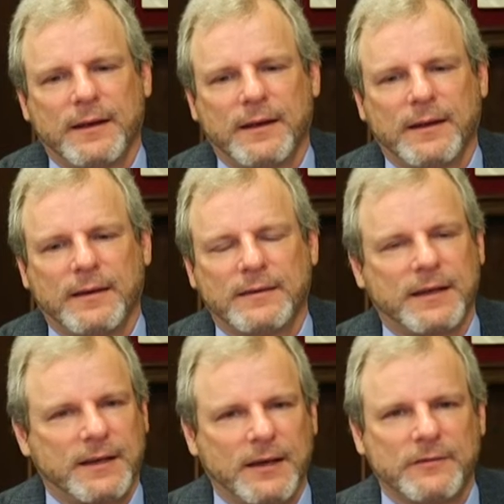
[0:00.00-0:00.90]

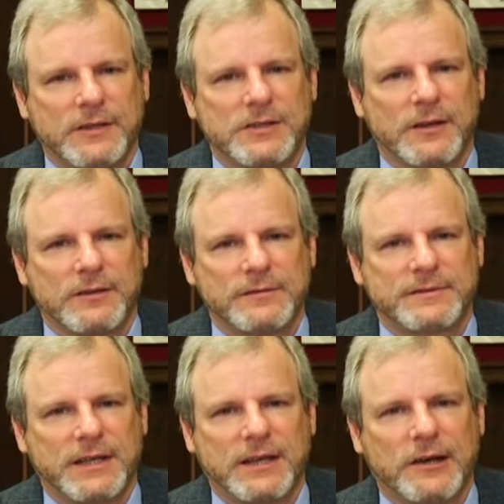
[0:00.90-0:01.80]
take care of each other.
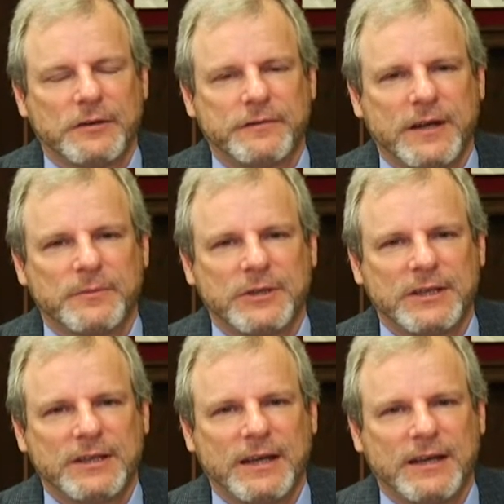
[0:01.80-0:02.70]
Take care of your
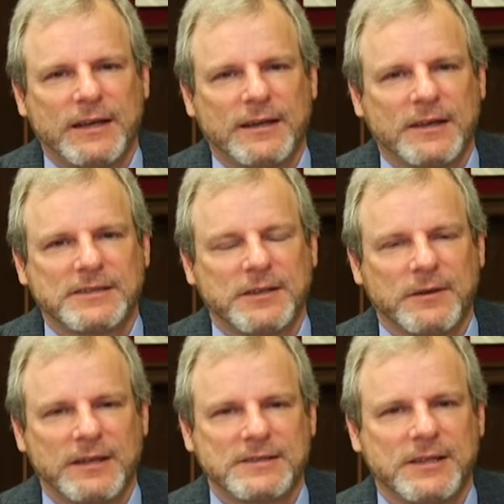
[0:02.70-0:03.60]
family. And I'll see
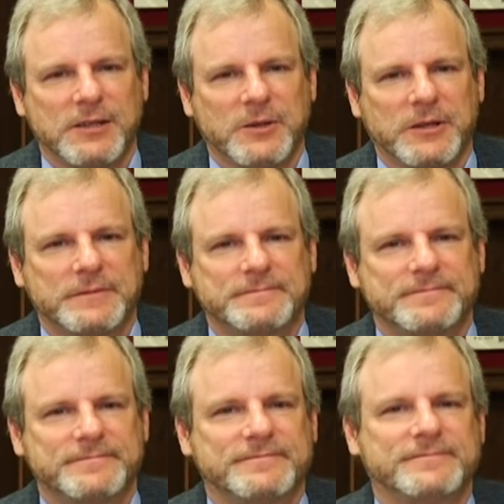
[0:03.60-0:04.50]
you around the city of York.
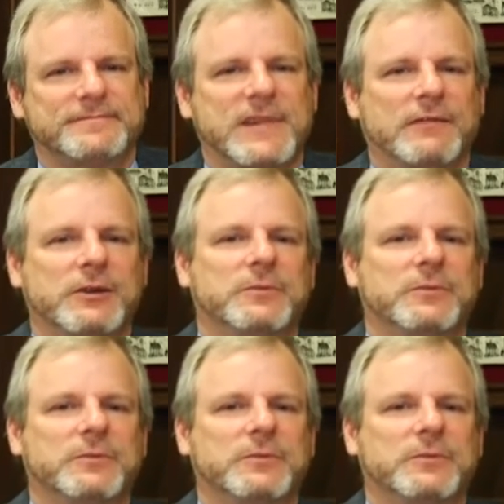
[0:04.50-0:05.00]
Have a